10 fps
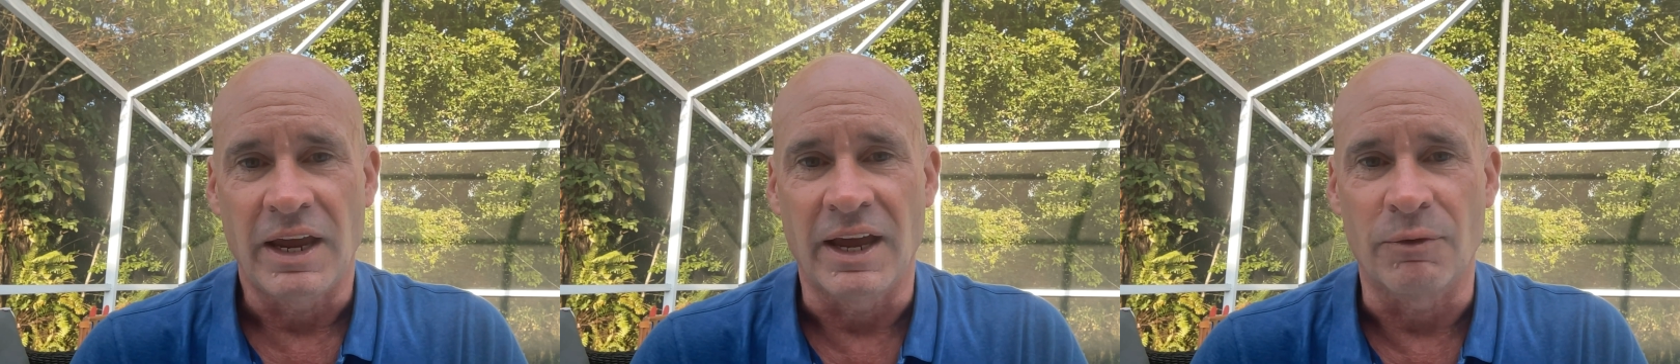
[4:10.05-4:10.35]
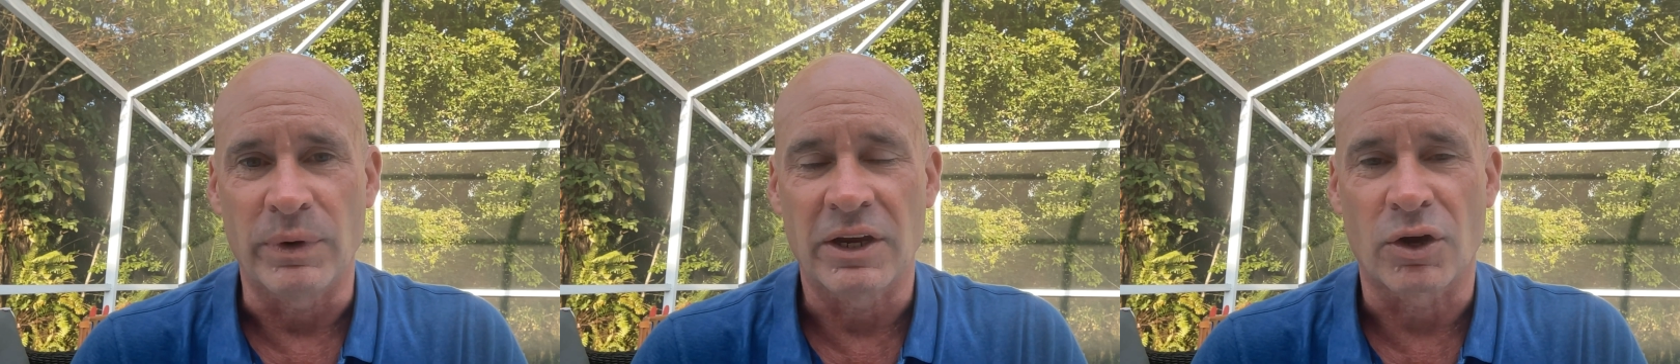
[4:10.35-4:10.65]

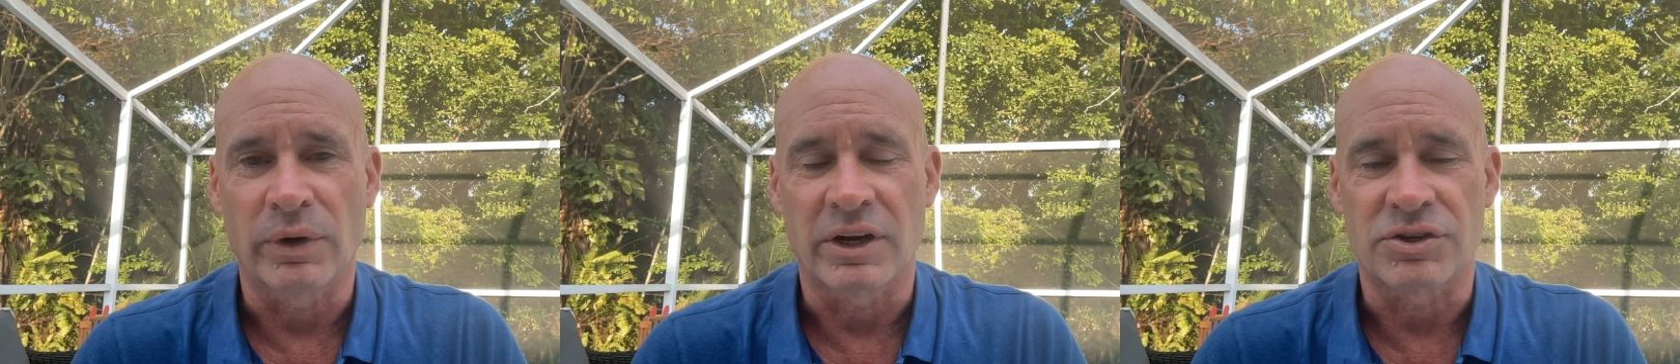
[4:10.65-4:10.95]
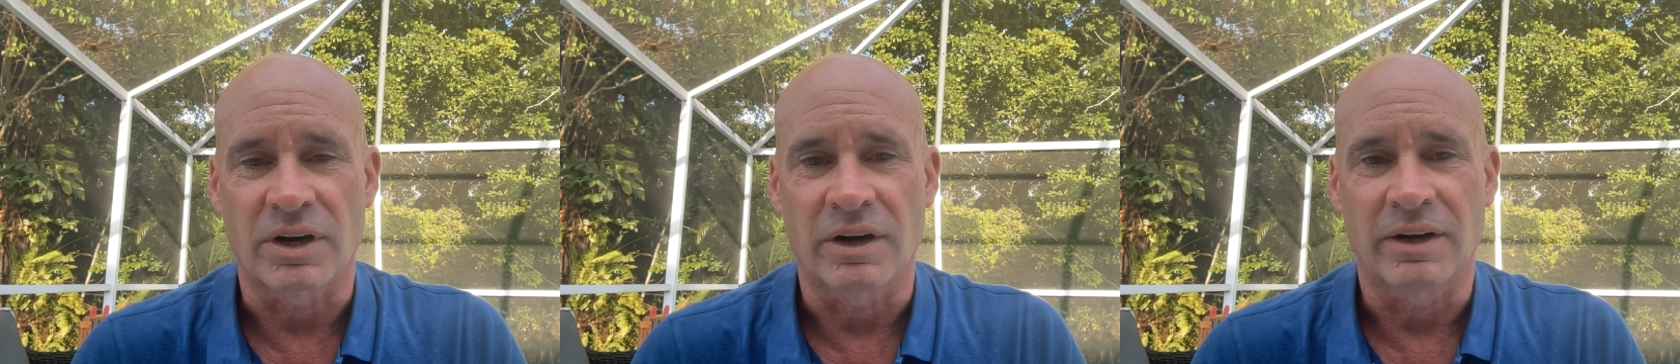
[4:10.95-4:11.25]
and we at Cone
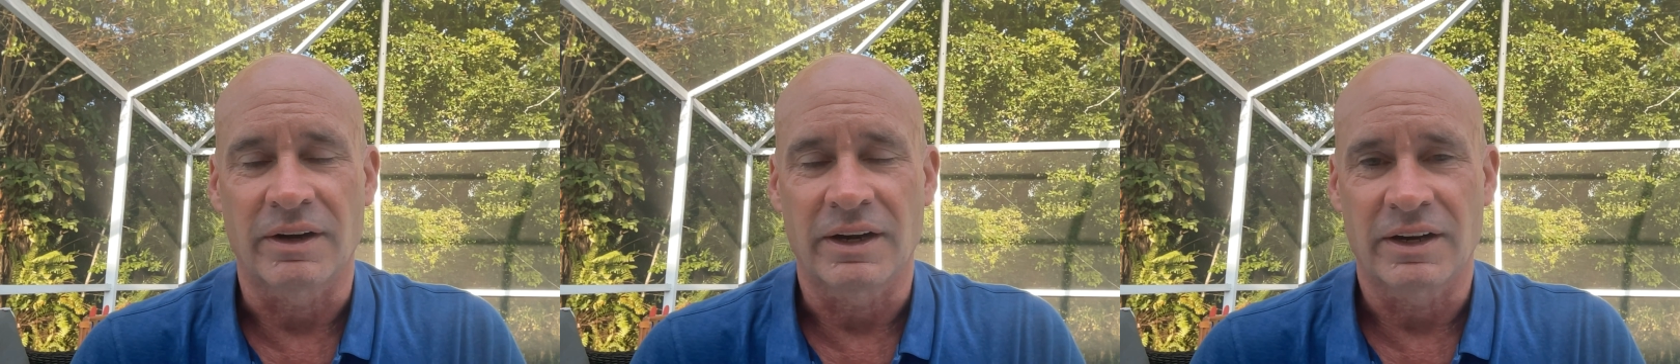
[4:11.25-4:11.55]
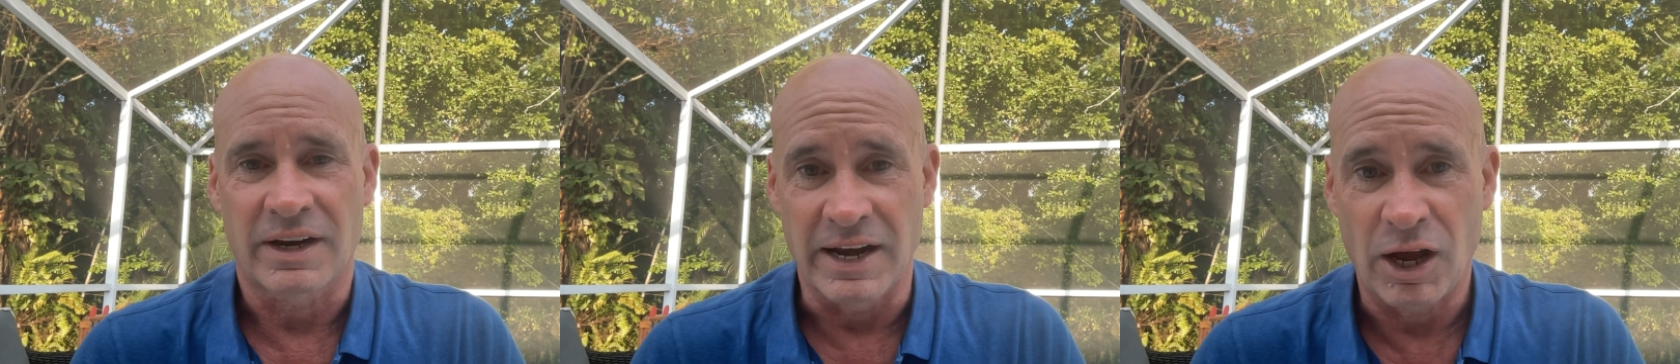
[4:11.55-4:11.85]
HR
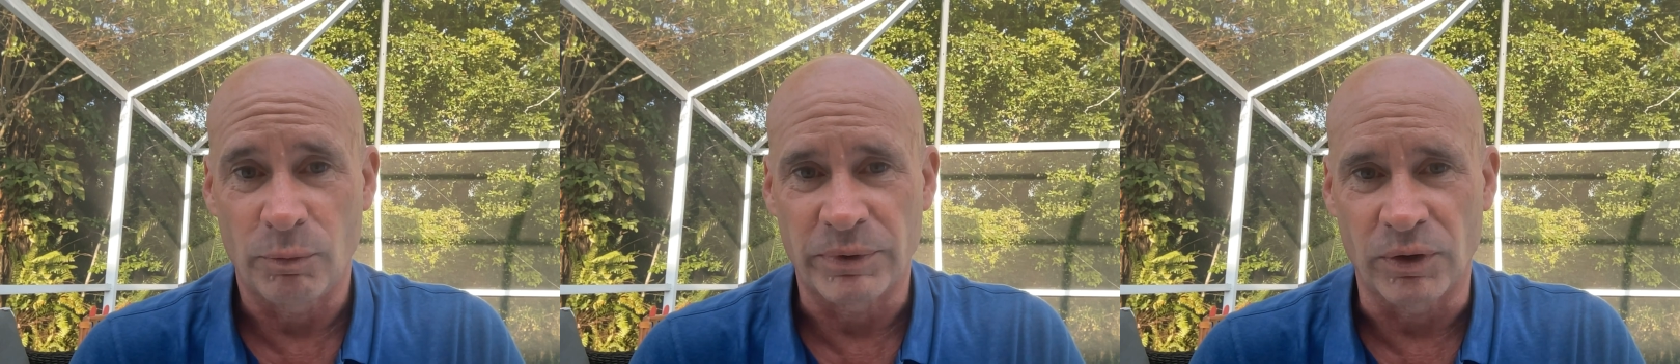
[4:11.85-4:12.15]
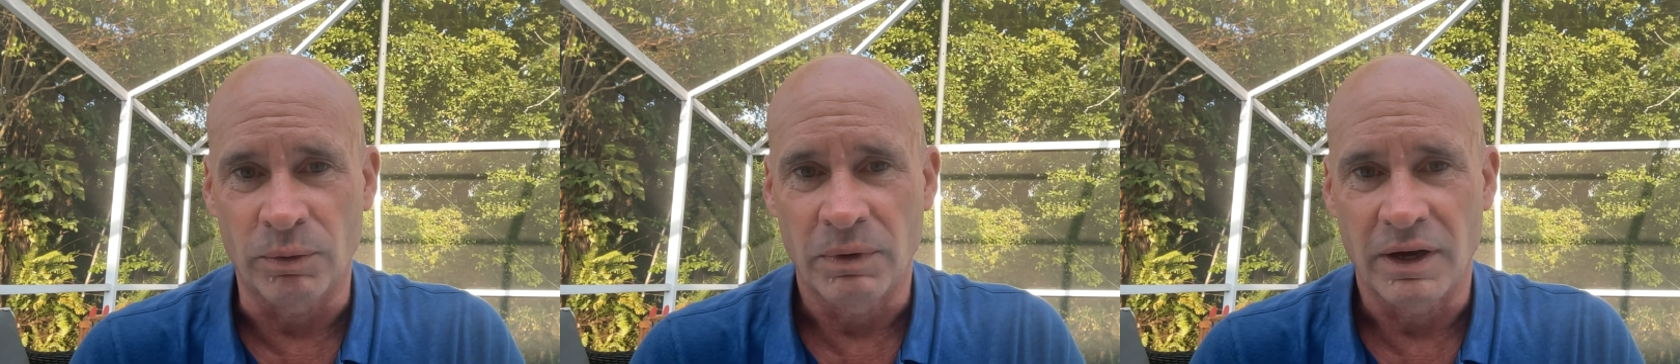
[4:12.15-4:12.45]
can help
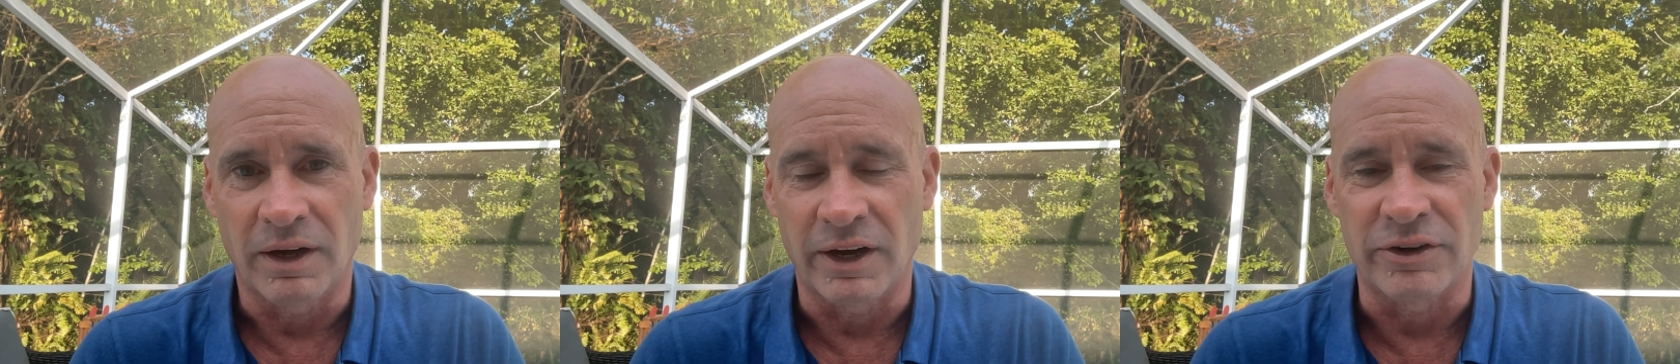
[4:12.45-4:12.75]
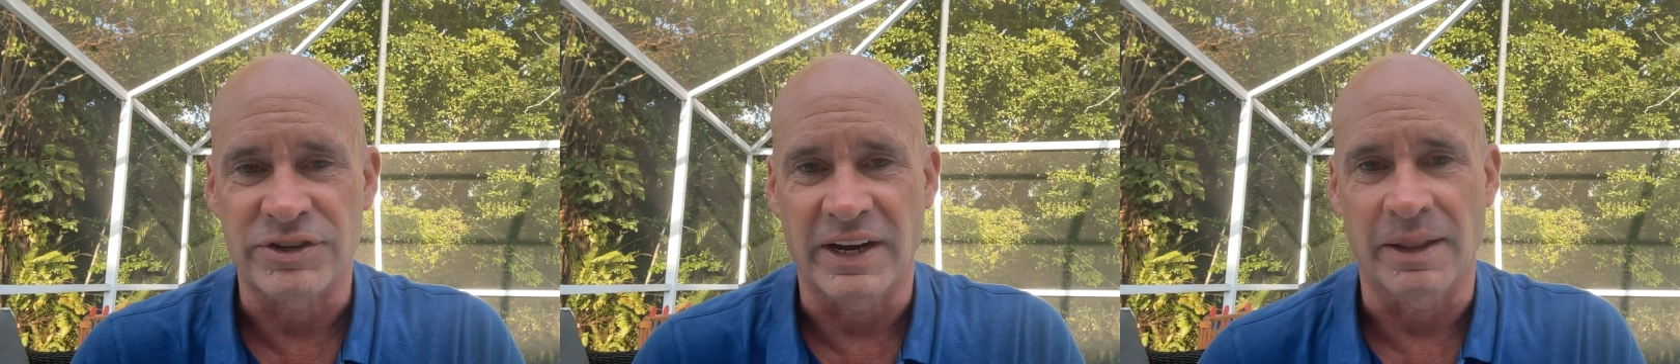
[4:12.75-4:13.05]
you
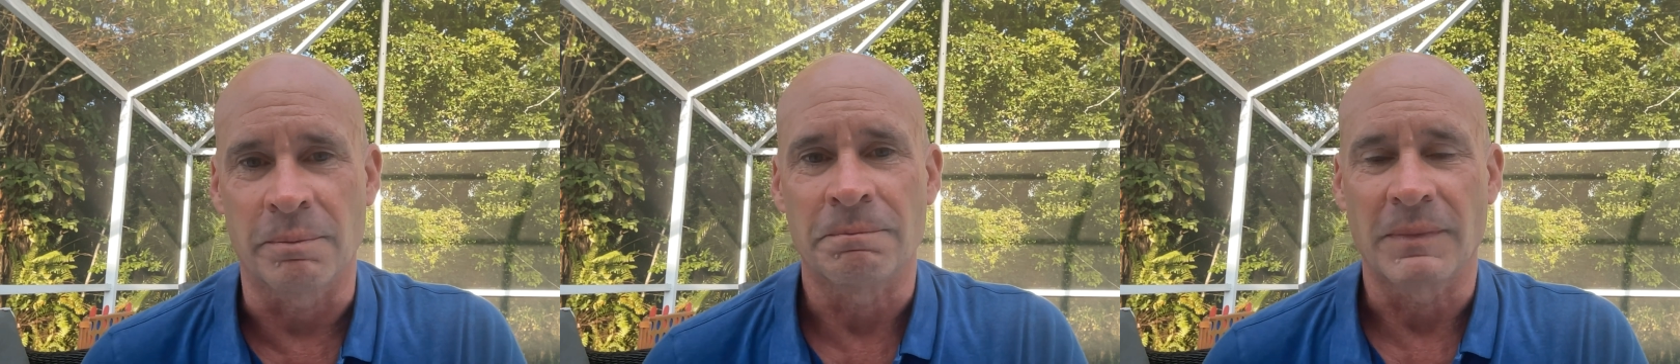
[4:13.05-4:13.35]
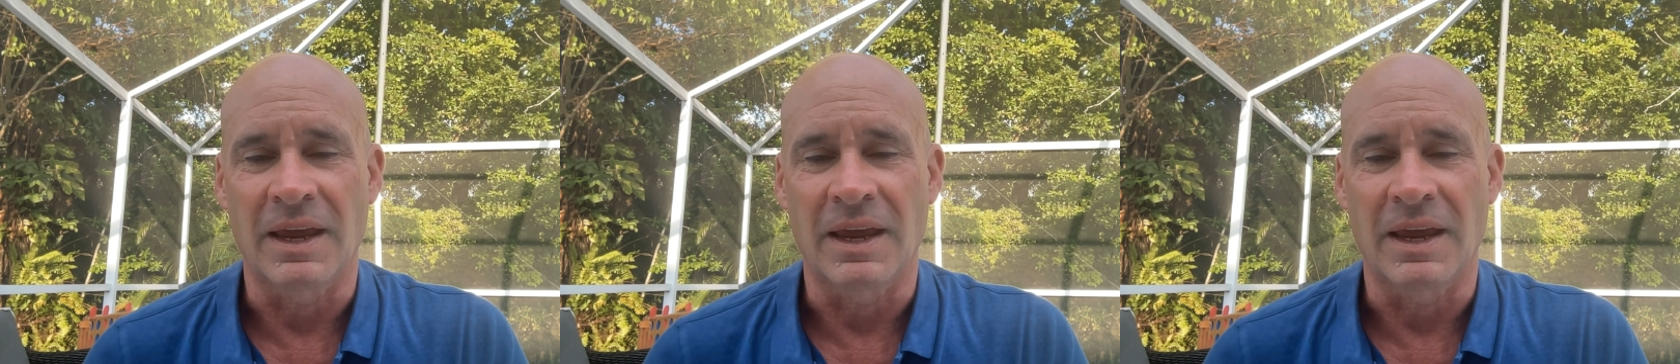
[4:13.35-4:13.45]
understand them,